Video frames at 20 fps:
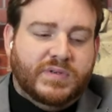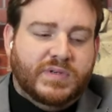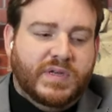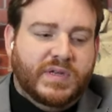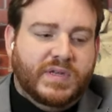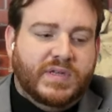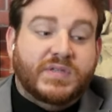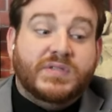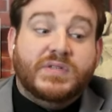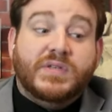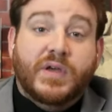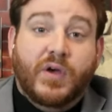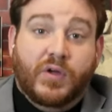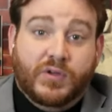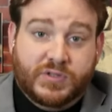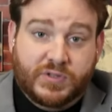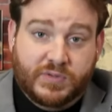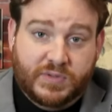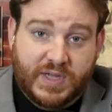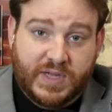It is
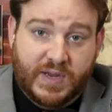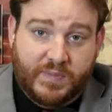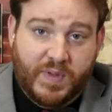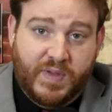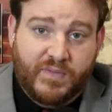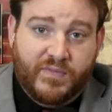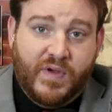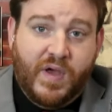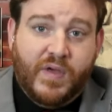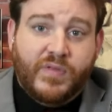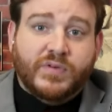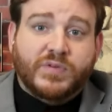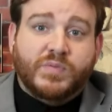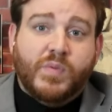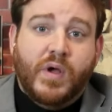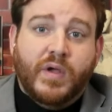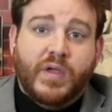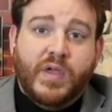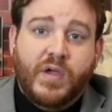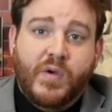also deadbeat fathers
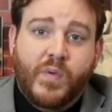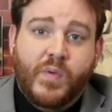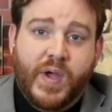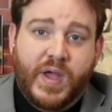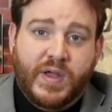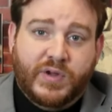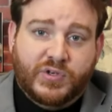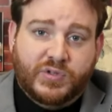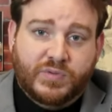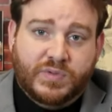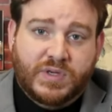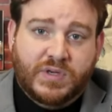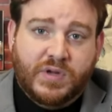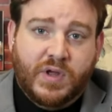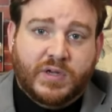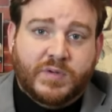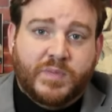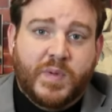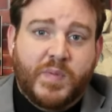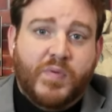walking away, choosing
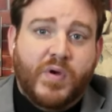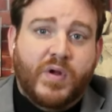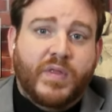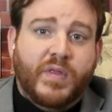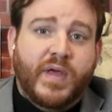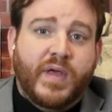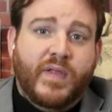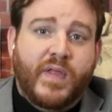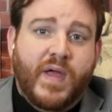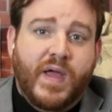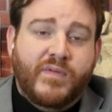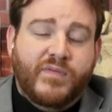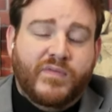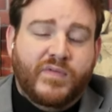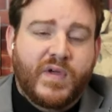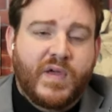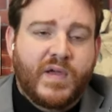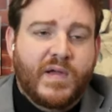not to be part of that life.